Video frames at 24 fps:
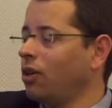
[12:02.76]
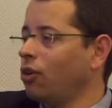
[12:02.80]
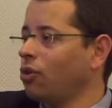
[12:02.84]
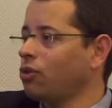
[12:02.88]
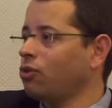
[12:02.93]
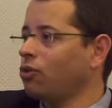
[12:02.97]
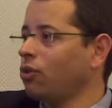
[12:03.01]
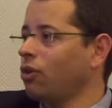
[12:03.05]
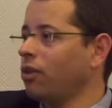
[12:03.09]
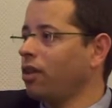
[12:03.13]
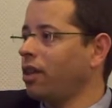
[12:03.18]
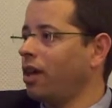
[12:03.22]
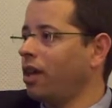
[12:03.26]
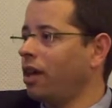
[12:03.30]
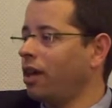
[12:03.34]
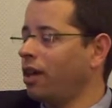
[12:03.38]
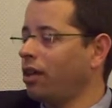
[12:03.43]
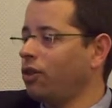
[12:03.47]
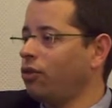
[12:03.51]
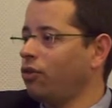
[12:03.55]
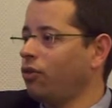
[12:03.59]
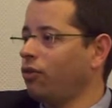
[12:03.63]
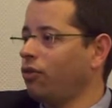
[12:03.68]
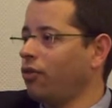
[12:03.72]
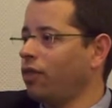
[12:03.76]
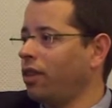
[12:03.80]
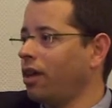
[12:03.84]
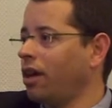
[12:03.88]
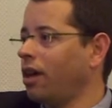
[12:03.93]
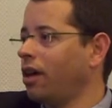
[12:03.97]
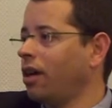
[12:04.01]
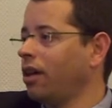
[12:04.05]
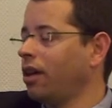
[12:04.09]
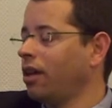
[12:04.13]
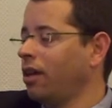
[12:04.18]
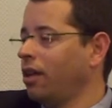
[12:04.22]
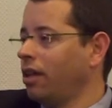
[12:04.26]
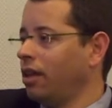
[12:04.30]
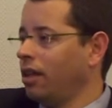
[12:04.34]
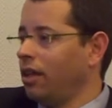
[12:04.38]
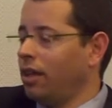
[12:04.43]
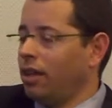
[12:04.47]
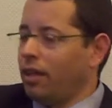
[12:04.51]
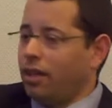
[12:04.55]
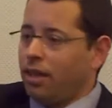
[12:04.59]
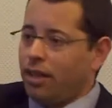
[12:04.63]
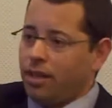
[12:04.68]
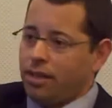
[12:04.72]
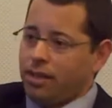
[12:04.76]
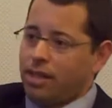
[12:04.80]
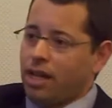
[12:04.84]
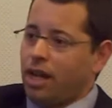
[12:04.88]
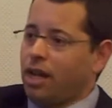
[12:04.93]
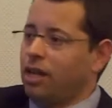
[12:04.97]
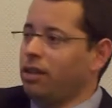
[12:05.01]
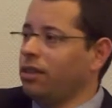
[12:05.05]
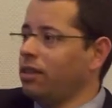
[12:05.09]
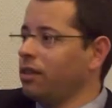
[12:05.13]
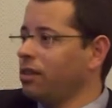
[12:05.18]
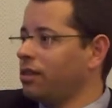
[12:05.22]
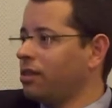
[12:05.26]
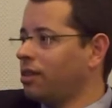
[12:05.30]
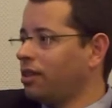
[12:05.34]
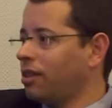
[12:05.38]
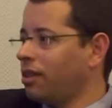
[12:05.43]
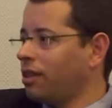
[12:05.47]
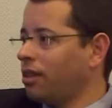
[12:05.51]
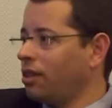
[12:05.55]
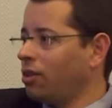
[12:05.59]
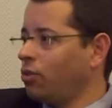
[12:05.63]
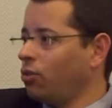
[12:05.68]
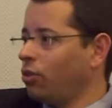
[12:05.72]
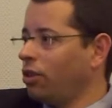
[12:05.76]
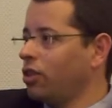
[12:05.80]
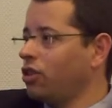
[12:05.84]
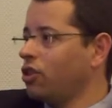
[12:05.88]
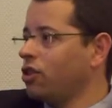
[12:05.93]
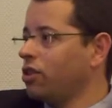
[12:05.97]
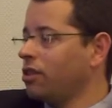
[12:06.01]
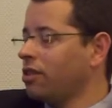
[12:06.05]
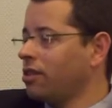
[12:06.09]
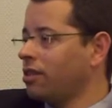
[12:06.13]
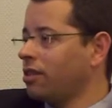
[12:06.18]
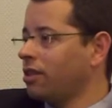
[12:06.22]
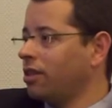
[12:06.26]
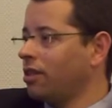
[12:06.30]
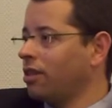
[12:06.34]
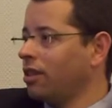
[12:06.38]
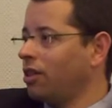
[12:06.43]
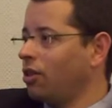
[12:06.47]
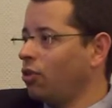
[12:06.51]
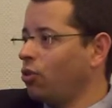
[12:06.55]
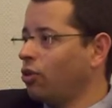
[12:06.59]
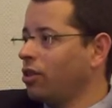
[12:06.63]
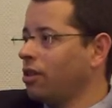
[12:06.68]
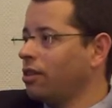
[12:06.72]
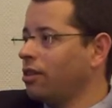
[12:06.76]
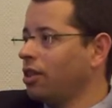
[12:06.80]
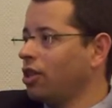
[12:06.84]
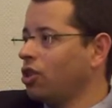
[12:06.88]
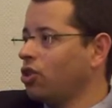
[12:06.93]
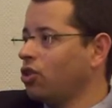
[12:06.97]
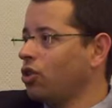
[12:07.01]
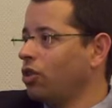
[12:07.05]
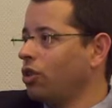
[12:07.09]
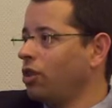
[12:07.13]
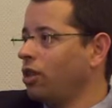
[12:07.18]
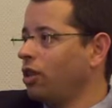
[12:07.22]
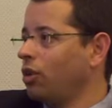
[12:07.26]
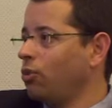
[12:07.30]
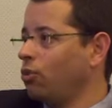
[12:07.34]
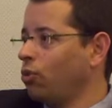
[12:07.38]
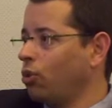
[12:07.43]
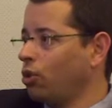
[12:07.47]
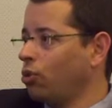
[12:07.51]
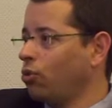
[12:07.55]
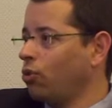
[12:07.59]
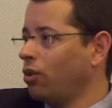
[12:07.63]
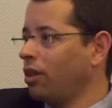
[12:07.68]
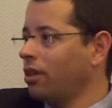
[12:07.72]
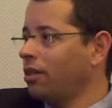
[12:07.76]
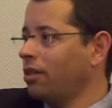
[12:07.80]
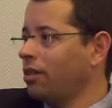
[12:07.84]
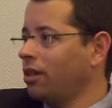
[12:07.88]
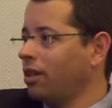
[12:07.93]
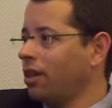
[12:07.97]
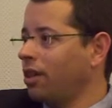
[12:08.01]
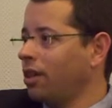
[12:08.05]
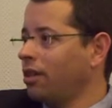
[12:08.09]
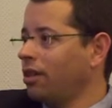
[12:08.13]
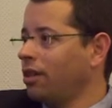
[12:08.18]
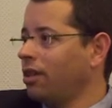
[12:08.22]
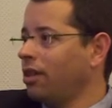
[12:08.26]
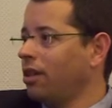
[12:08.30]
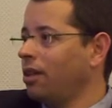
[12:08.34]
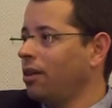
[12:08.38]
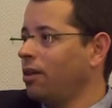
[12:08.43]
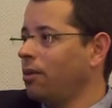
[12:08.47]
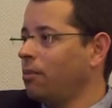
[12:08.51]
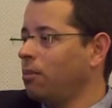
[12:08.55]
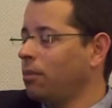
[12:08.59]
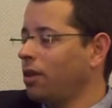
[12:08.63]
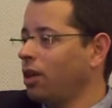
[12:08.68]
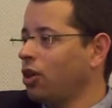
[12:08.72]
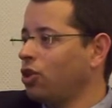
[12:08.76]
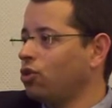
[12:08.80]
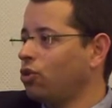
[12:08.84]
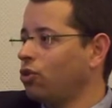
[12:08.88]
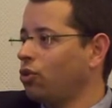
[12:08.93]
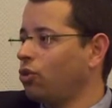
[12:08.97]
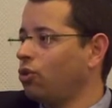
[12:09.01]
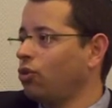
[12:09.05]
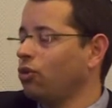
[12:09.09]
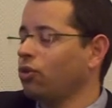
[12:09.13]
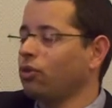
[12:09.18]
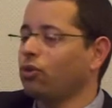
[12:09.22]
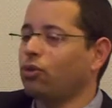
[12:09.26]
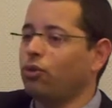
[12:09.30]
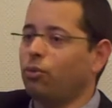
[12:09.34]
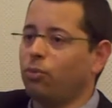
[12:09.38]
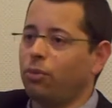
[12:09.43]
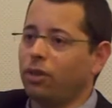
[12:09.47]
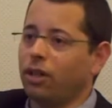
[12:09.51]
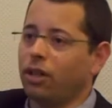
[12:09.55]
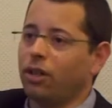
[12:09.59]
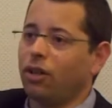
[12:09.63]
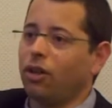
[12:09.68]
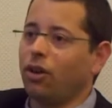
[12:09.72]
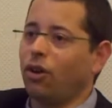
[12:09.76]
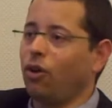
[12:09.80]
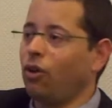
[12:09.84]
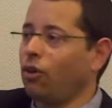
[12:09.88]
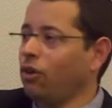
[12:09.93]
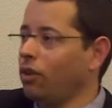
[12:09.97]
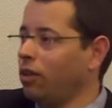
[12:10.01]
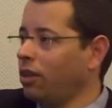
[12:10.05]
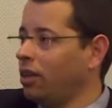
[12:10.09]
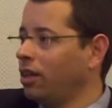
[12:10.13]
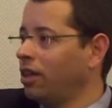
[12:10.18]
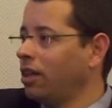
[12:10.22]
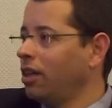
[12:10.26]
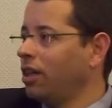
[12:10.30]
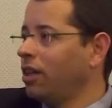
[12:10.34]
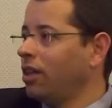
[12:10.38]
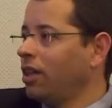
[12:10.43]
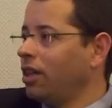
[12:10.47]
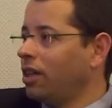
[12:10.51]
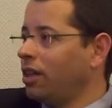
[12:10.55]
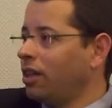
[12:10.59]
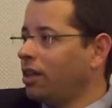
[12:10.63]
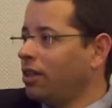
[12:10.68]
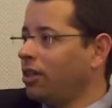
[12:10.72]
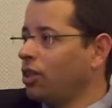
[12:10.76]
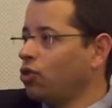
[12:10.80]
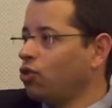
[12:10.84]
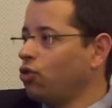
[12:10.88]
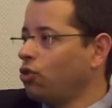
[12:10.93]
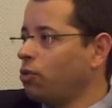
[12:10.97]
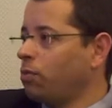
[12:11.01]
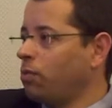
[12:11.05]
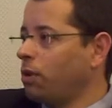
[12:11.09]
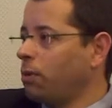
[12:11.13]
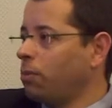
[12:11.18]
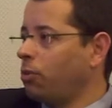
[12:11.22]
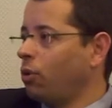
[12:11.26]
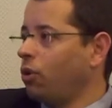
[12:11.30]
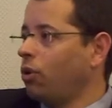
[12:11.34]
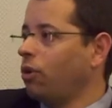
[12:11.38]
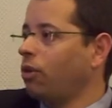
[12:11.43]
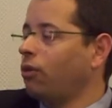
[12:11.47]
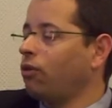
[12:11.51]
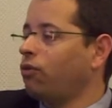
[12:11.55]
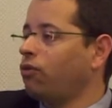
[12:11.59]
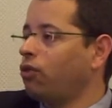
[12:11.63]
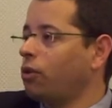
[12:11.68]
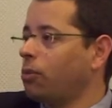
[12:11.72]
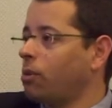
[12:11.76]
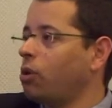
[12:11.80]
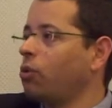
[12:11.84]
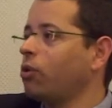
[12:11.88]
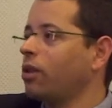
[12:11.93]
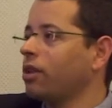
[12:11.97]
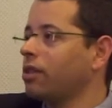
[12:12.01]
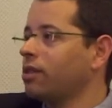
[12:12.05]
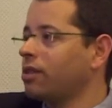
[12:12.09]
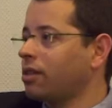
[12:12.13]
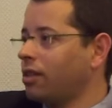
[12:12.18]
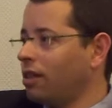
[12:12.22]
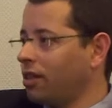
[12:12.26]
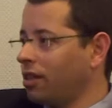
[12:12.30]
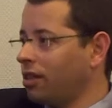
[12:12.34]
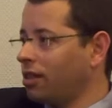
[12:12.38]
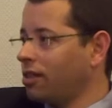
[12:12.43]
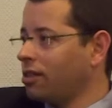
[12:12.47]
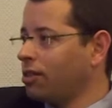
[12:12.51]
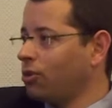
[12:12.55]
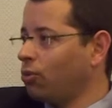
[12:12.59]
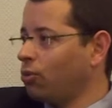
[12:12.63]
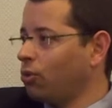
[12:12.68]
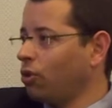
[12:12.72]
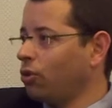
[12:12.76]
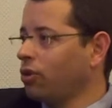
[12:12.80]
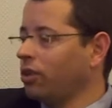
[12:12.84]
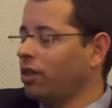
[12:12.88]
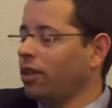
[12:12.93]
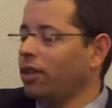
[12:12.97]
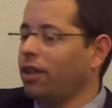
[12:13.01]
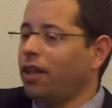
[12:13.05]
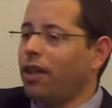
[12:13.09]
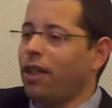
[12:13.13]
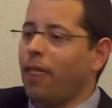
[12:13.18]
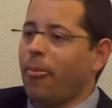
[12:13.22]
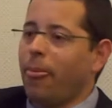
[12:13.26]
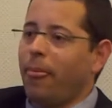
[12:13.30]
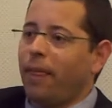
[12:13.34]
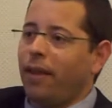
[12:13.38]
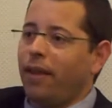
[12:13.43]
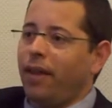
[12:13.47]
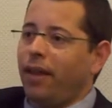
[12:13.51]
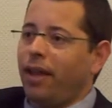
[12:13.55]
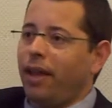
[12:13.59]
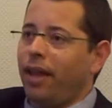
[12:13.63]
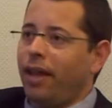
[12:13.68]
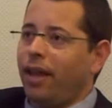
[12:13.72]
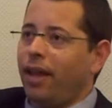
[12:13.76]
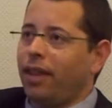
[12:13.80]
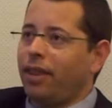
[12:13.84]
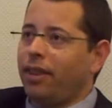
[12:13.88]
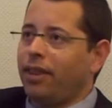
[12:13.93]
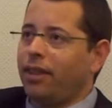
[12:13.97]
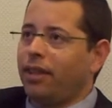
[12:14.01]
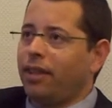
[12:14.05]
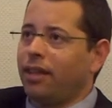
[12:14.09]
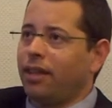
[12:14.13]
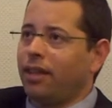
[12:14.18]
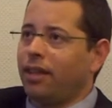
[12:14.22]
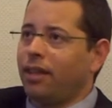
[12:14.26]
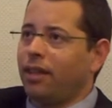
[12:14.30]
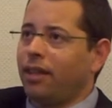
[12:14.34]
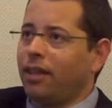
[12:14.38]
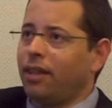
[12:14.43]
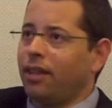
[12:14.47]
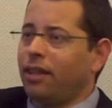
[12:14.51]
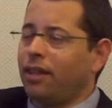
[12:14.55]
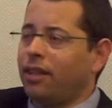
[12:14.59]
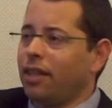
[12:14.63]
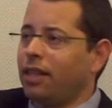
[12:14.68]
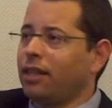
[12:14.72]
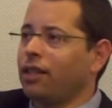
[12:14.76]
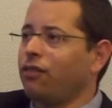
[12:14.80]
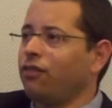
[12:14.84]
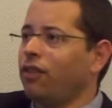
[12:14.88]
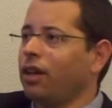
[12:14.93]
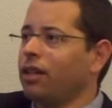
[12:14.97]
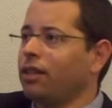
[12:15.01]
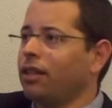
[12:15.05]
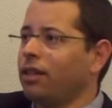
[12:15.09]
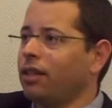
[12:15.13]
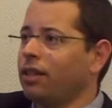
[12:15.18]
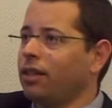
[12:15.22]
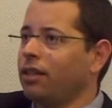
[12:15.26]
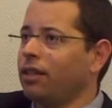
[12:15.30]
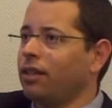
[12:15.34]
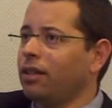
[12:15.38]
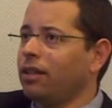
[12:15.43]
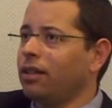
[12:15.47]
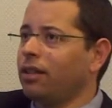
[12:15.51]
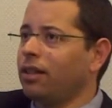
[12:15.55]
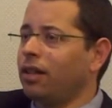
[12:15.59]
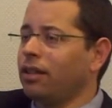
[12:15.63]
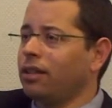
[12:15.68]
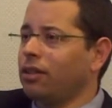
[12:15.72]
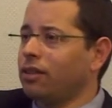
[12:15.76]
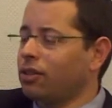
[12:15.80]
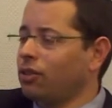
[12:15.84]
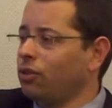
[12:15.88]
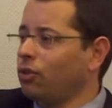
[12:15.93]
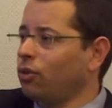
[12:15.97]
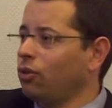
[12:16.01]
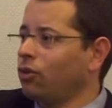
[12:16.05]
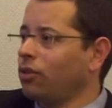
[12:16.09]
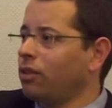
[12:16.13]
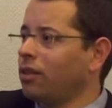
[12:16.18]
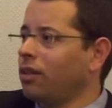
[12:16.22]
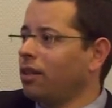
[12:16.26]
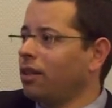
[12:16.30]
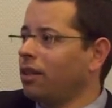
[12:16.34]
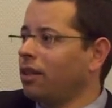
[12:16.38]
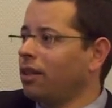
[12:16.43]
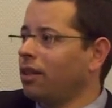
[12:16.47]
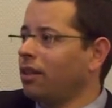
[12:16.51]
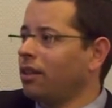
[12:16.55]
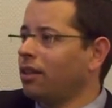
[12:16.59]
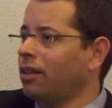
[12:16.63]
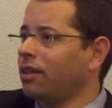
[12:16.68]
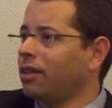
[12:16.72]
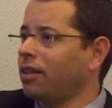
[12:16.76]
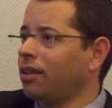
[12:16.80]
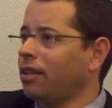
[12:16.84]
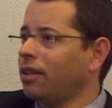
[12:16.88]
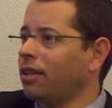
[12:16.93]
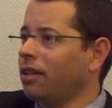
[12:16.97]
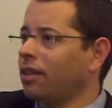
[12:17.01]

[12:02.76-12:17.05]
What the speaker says: also the head of the Zionist religious organization worldwide, and he make sure to bring all the Jewish people from the rest of the world. And then I finally understood that